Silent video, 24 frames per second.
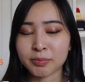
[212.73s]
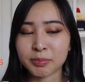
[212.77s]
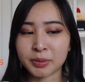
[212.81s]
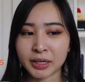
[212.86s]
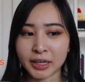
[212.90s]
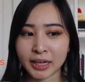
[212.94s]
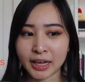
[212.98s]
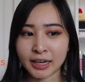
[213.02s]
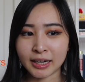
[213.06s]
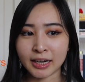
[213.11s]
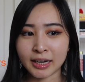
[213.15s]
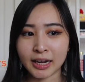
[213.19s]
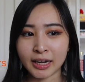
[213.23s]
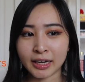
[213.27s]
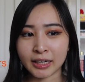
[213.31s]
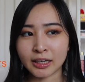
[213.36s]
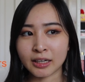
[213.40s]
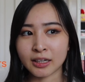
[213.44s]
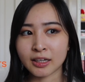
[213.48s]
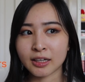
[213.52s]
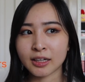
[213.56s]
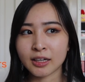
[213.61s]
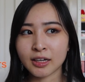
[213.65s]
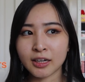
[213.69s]
But again,
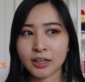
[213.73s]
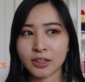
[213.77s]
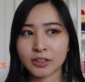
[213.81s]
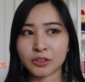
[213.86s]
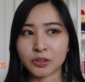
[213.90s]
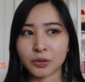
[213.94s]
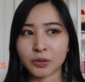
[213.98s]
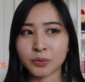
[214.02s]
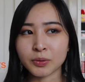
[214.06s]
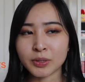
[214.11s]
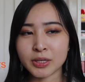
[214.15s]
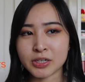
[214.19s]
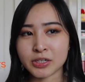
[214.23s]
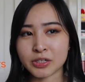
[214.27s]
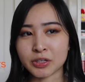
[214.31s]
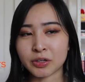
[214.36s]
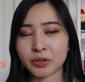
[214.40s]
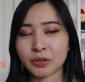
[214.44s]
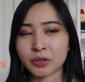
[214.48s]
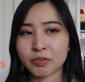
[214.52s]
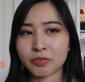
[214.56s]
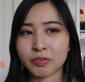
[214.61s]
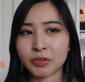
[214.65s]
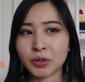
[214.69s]
I don't
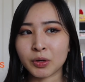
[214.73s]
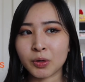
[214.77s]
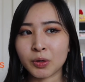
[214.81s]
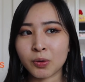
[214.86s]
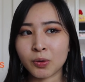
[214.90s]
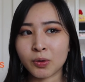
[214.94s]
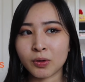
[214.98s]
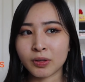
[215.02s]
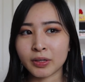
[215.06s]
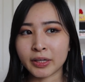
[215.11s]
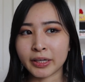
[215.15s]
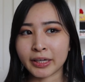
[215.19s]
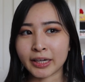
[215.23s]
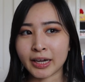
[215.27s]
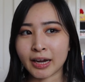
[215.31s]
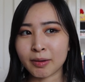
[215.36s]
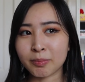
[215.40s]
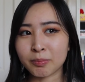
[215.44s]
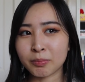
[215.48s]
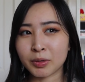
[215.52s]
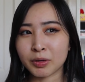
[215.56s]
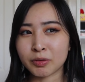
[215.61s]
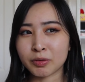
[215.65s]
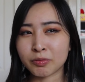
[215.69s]
necessarily feel like
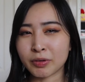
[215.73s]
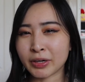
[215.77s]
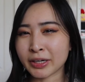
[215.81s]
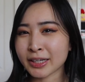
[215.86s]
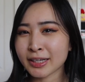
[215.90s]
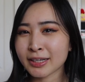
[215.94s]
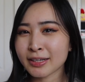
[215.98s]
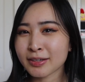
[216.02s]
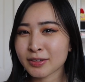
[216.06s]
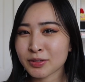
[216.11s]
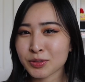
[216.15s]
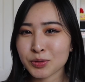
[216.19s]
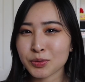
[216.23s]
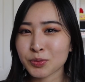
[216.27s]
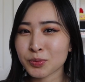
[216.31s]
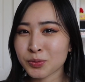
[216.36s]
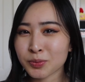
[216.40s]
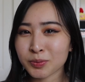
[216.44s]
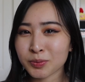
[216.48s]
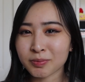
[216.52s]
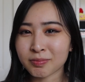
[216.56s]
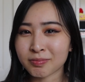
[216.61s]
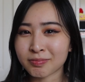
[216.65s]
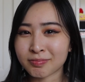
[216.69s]
I'm ready
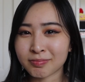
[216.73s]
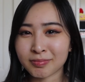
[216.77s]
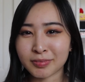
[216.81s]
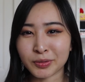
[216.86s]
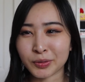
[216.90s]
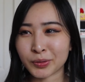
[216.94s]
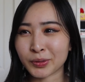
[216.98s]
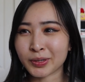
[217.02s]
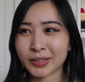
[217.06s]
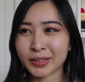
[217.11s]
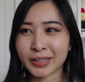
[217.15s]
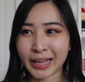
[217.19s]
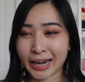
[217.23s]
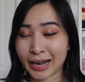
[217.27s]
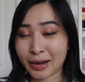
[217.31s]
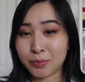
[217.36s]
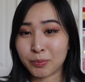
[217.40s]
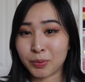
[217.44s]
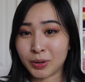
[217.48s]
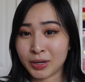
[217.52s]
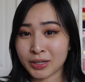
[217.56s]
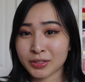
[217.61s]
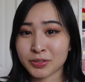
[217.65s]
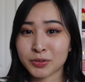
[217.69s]
to or that I
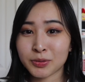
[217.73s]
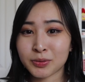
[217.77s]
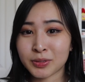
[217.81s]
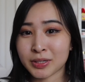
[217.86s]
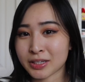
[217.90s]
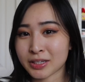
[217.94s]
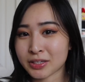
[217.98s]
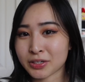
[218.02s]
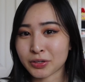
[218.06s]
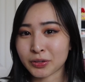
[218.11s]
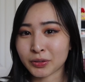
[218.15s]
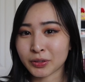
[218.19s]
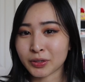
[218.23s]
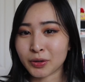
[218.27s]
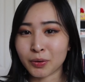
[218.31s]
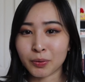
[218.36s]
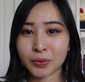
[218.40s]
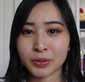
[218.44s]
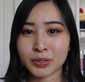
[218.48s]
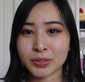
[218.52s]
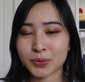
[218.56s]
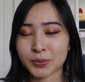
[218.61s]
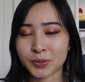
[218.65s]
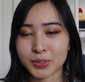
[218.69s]
want to necessarily go
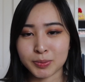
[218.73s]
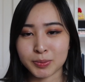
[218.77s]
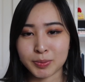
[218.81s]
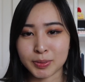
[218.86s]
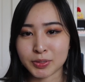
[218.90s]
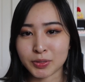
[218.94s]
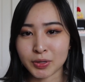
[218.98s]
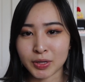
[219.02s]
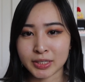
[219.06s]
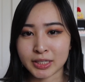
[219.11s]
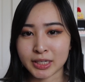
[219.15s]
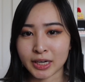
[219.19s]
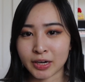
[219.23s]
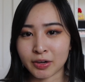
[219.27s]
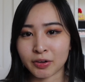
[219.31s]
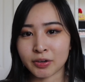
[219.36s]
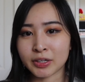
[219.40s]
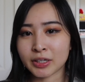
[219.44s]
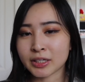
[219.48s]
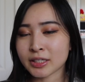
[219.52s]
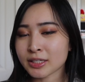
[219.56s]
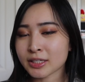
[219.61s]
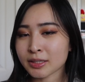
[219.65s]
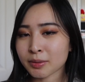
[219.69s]
into a specialized
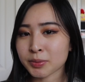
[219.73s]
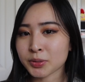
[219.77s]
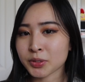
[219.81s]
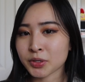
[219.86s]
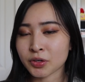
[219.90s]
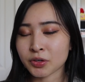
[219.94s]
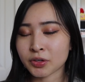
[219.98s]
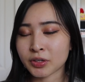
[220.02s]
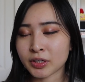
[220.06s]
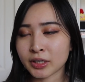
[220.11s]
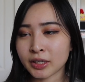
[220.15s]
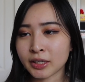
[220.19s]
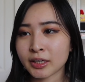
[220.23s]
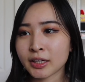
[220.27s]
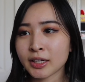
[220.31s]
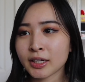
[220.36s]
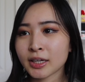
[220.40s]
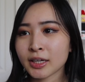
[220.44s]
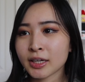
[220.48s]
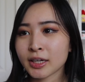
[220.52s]
area in cybersecurity.